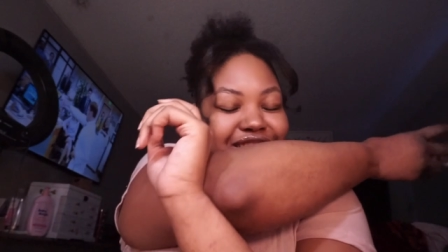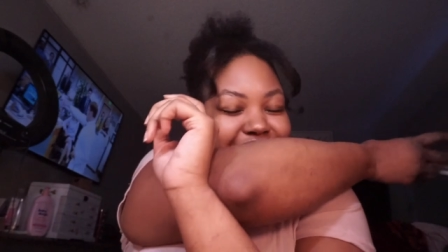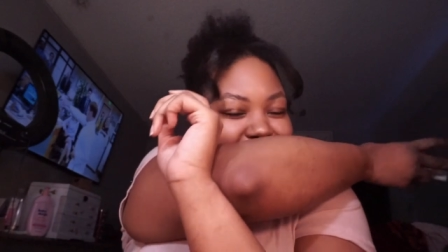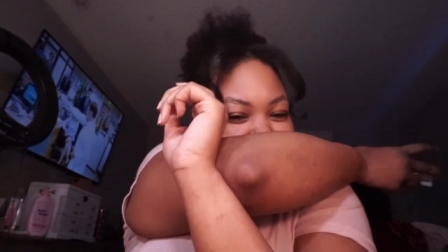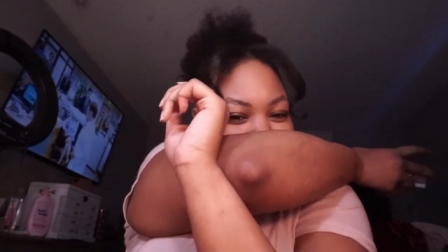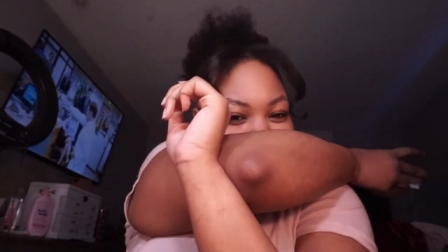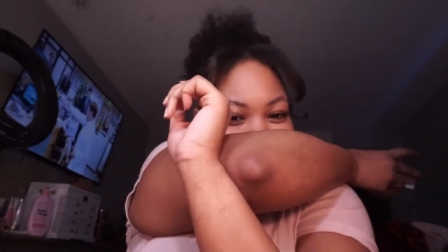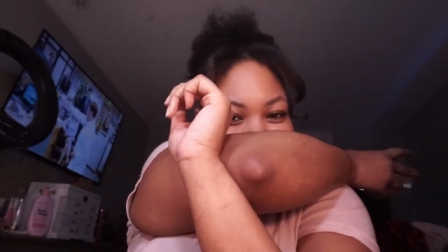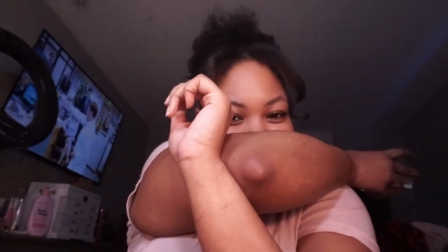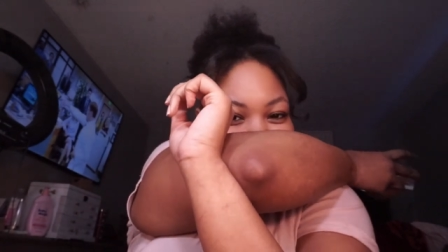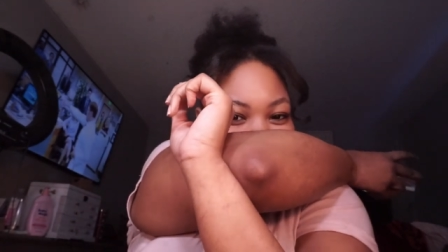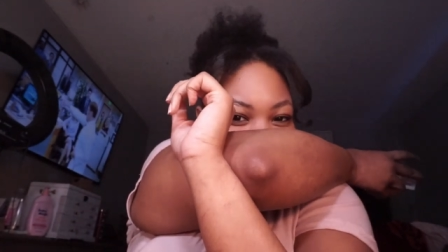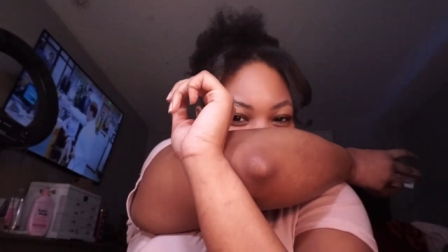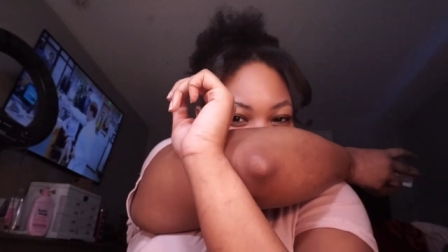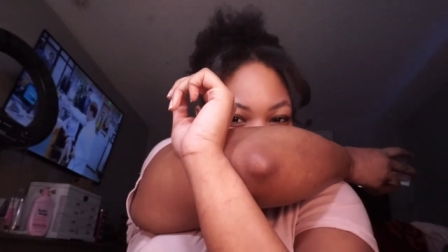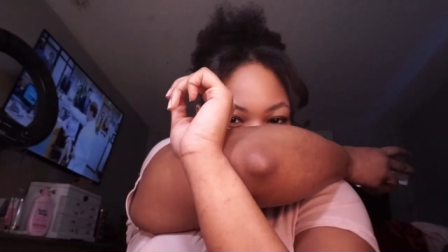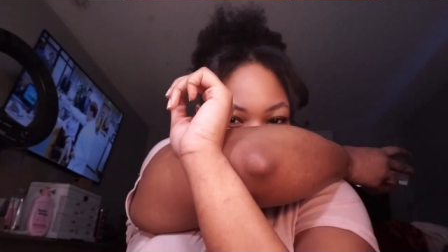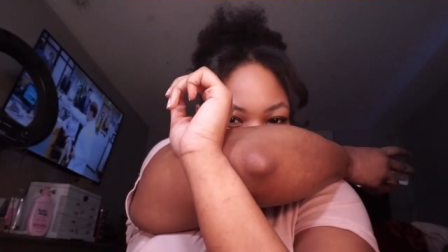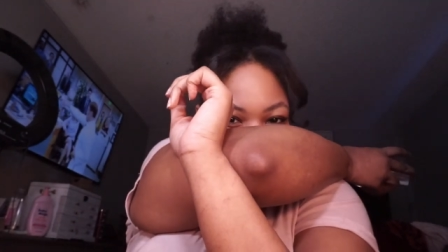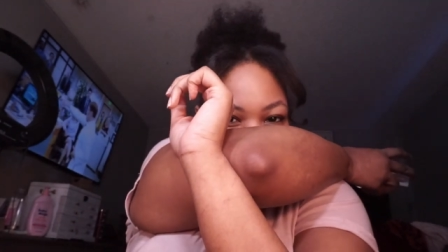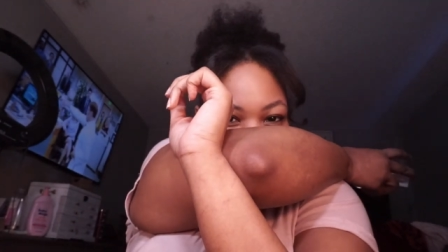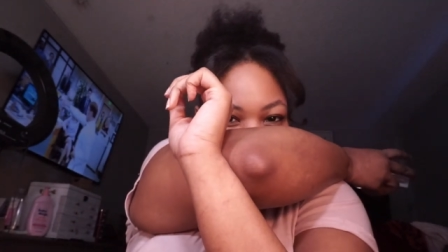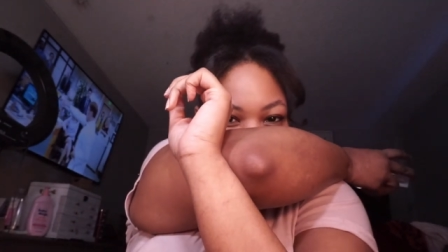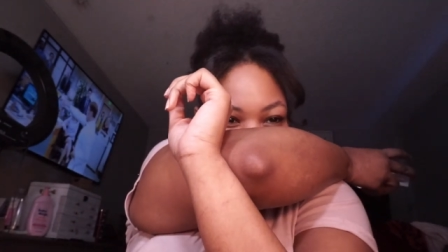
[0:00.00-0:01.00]
don't know.
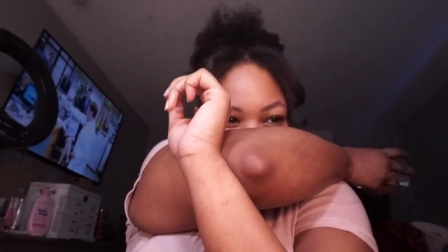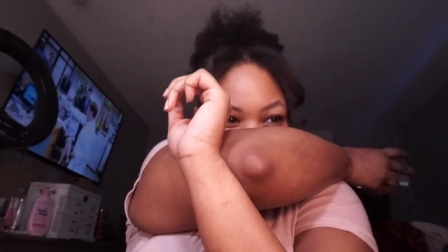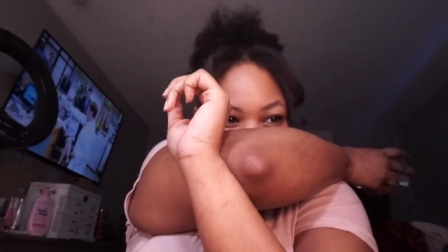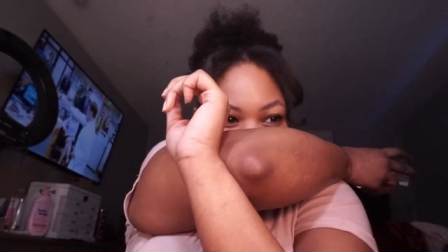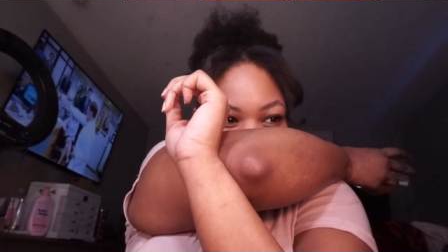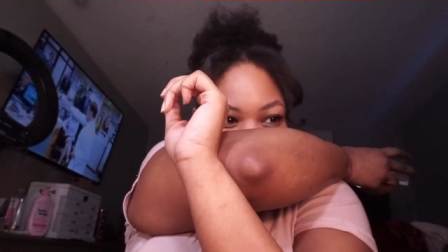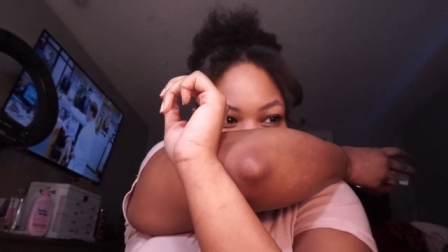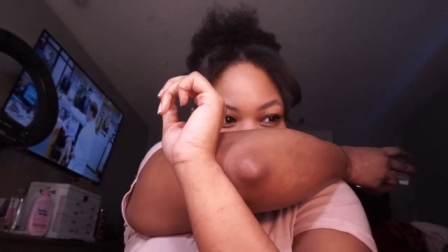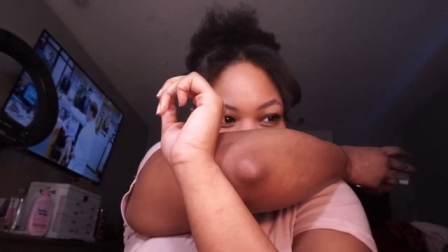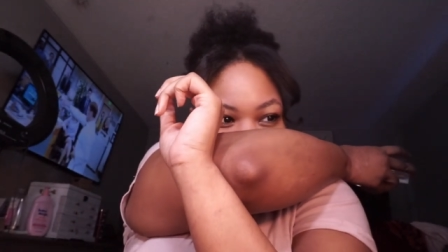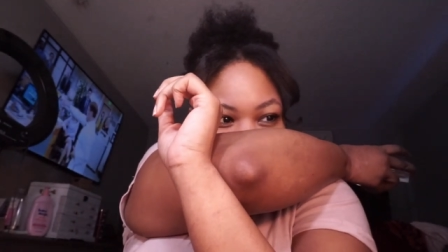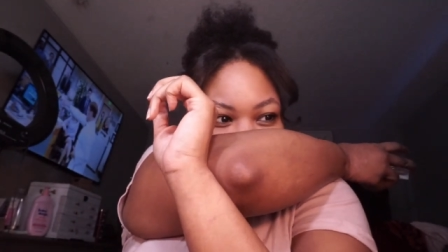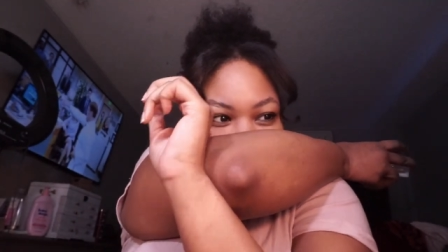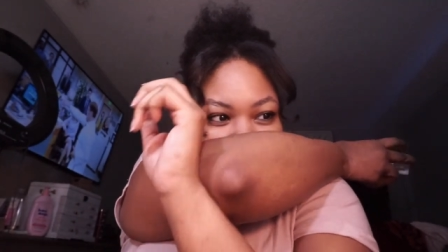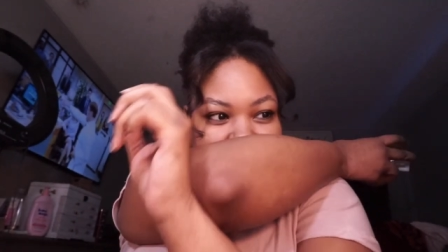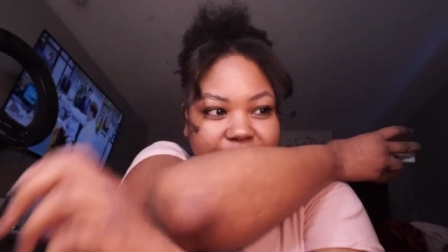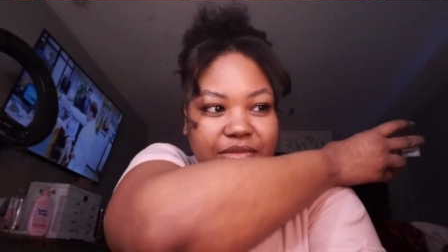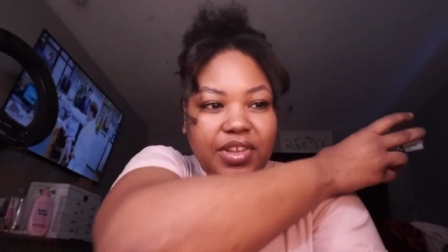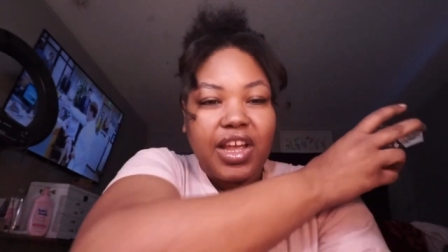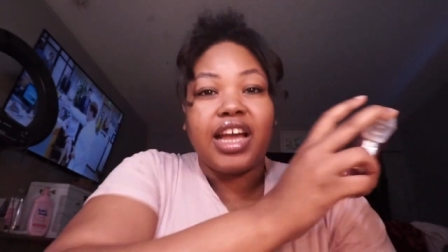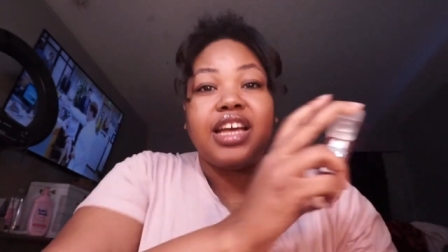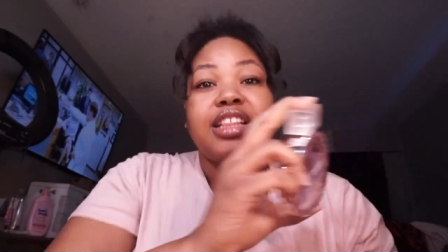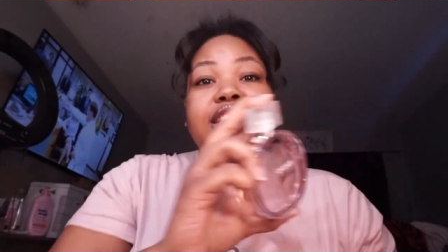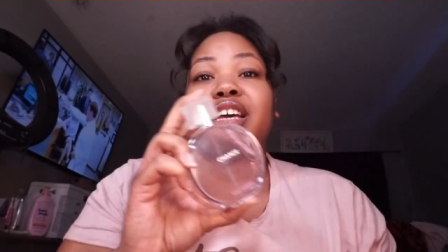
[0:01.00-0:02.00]

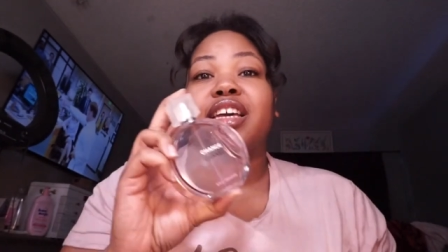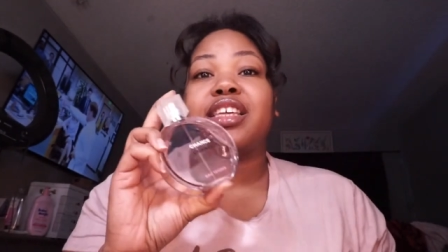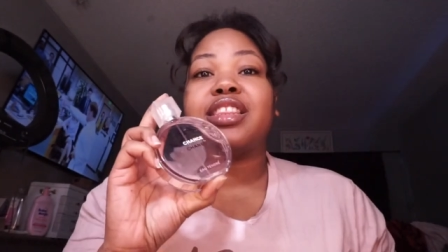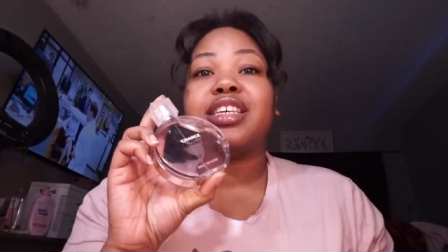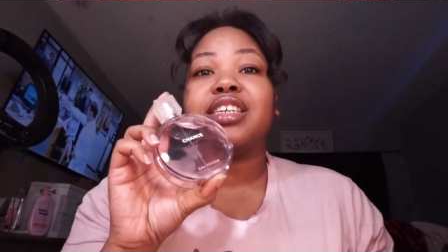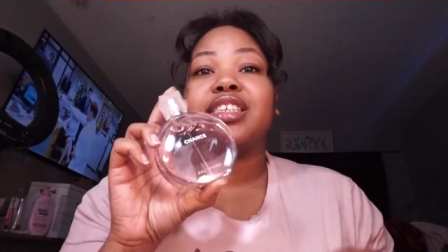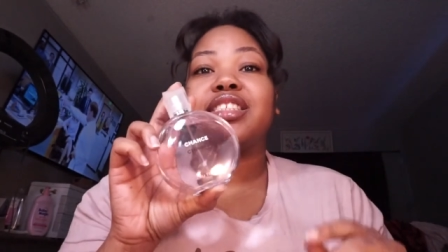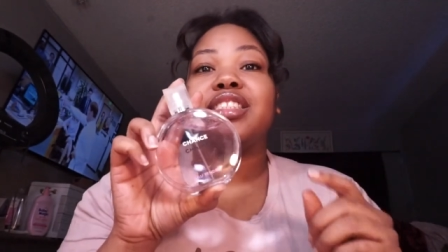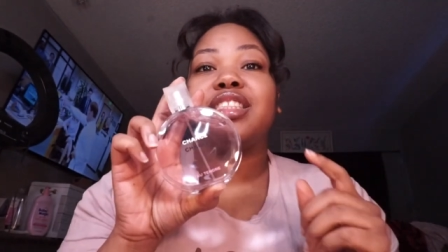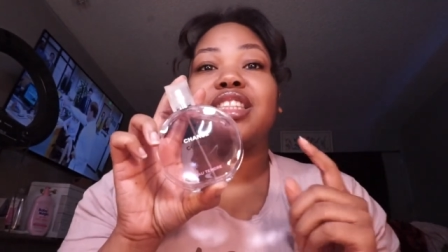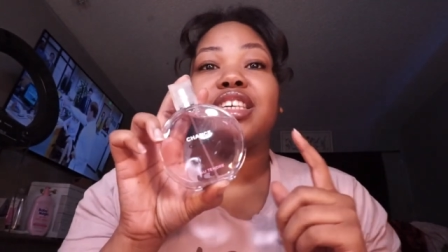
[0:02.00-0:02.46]
I like this.